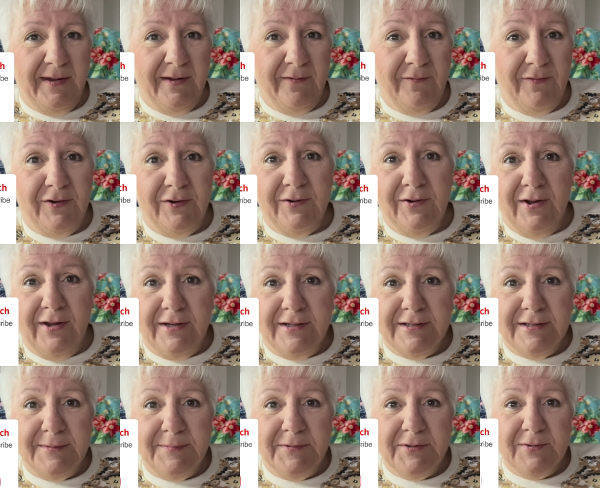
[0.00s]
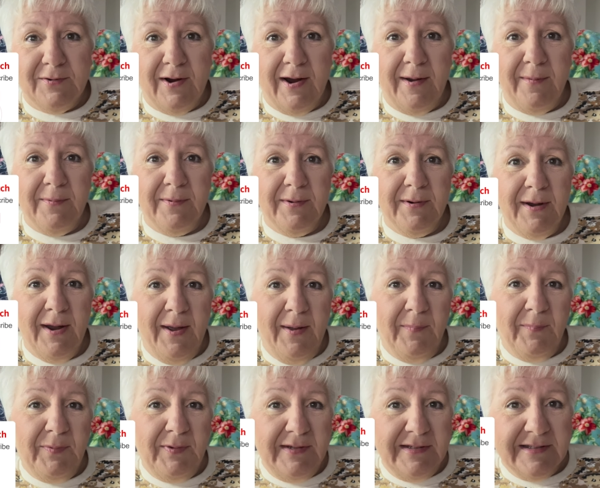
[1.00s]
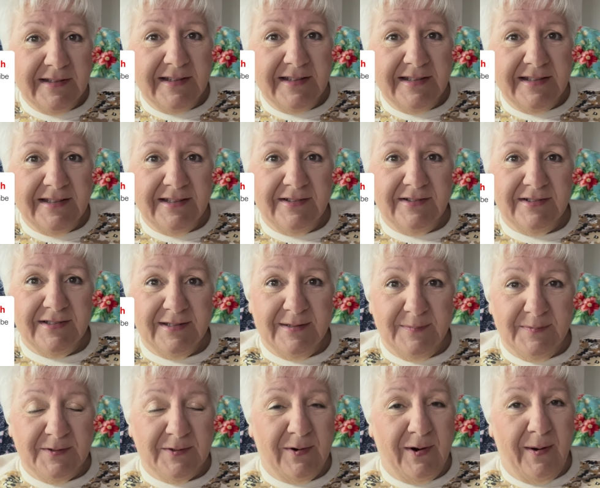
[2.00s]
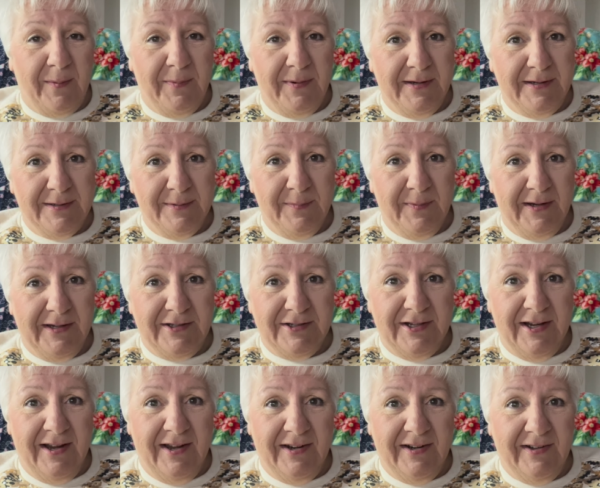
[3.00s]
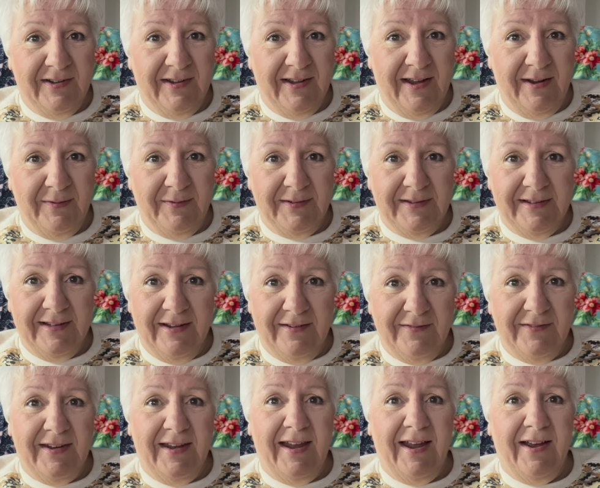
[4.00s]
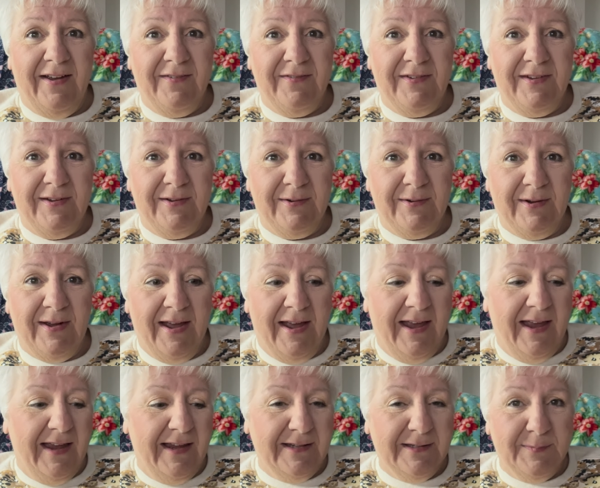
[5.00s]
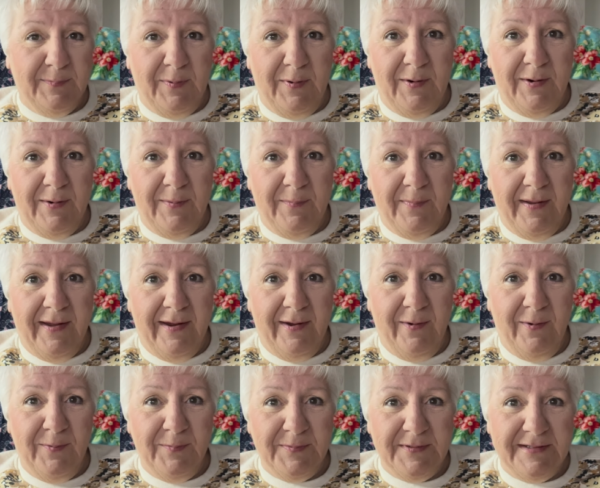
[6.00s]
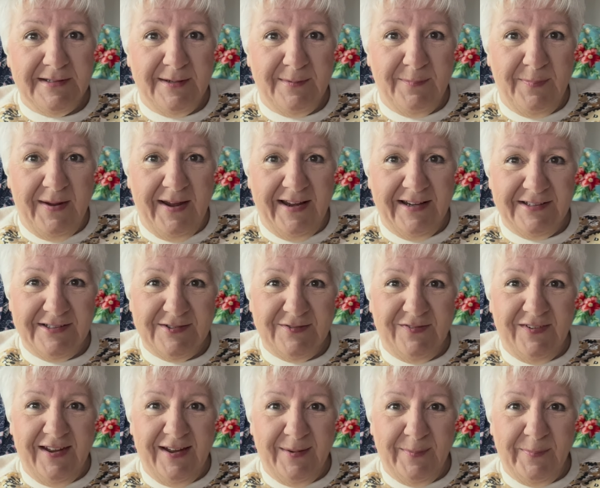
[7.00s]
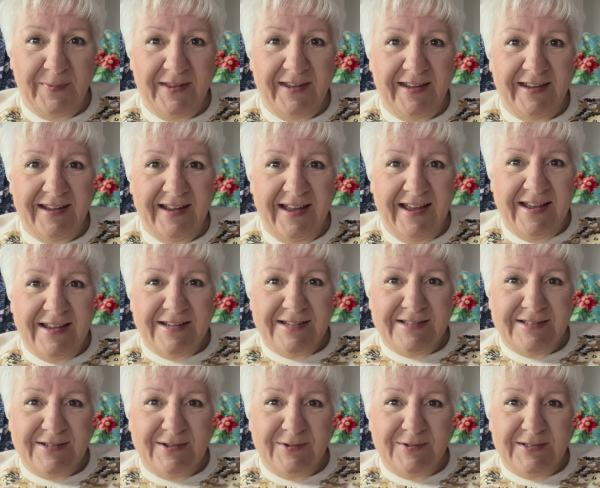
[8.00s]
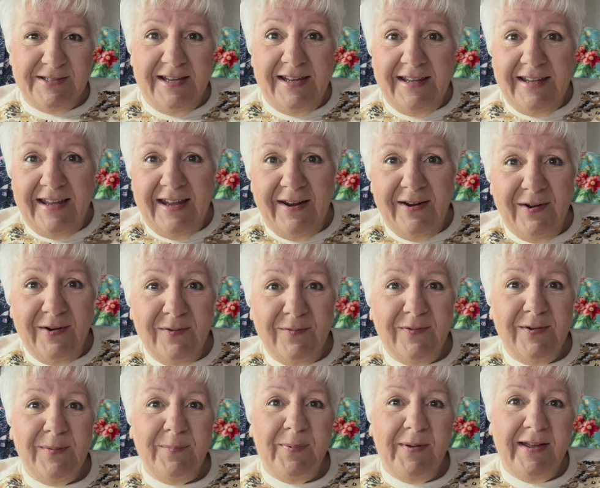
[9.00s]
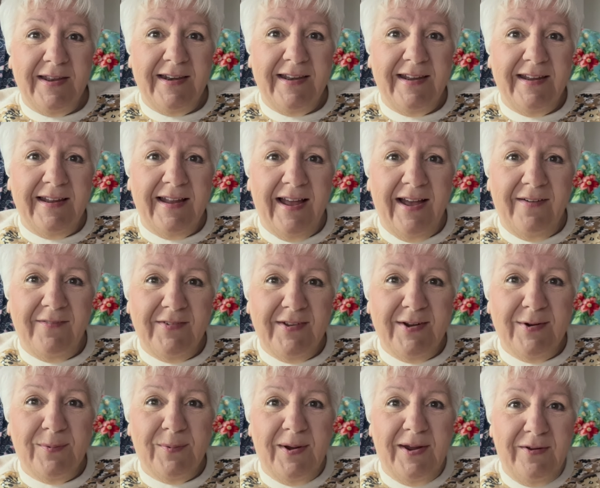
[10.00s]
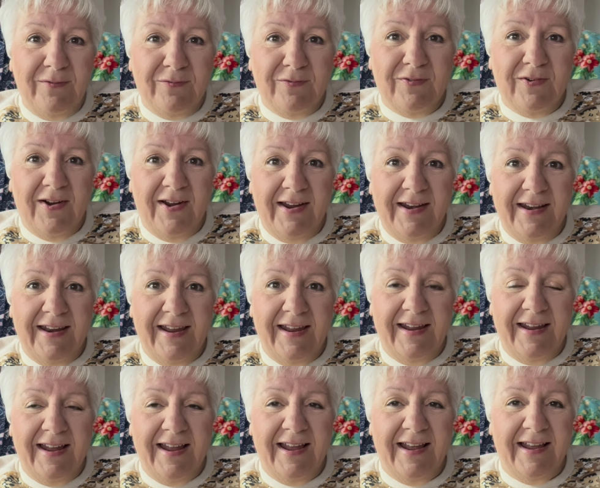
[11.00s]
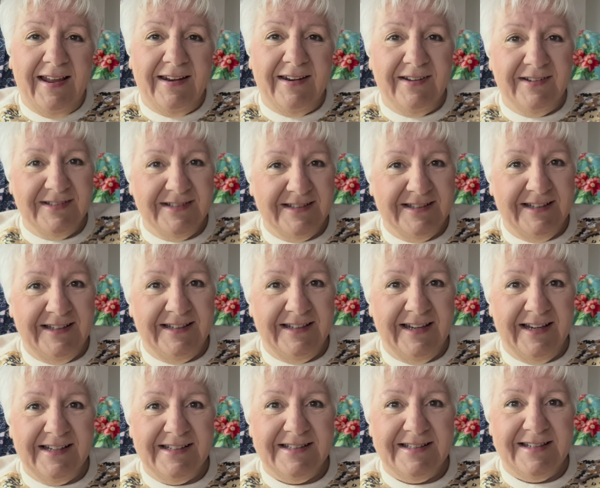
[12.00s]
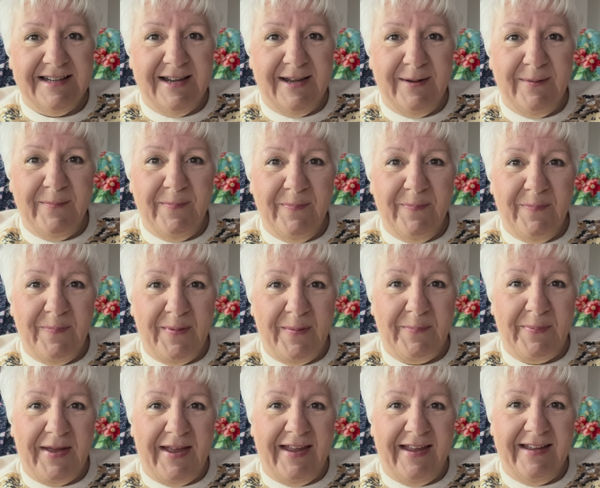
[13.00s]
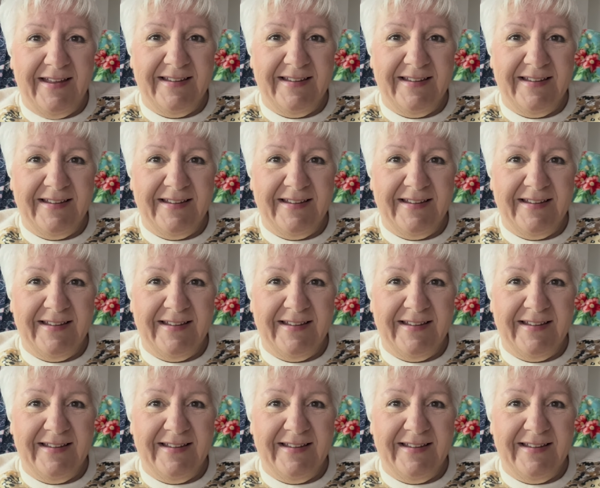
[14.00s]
If you're not a subscriber, please consider subscribing to my channel. I would love to have you as part of my Homestead Patch family. So take care, everybody. Have a great Friday, and I'll see you next time. Bye-bye.